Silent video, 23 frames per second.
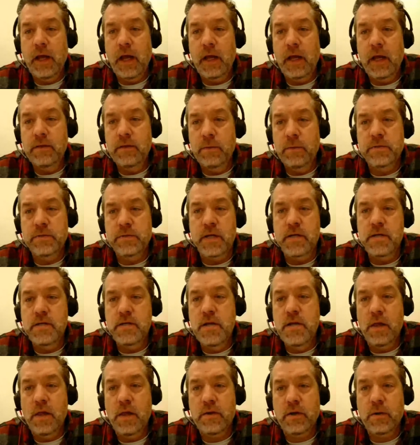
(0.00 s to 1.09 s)
And there was
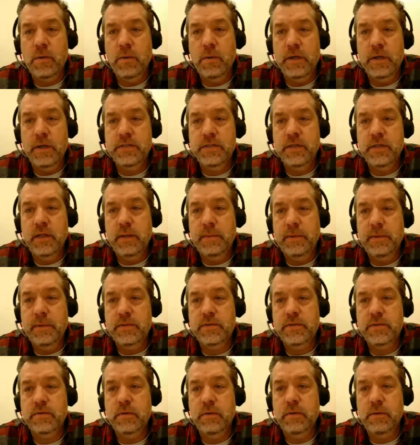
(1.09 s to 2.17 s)
another question. Let me
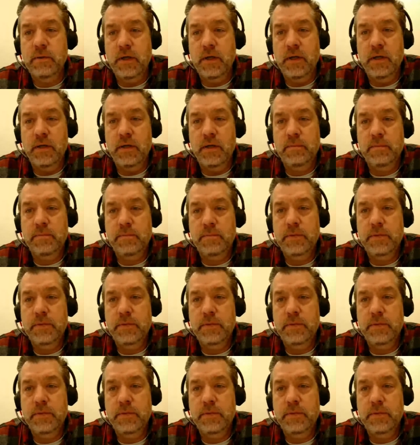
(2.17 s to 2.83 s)
scroll up.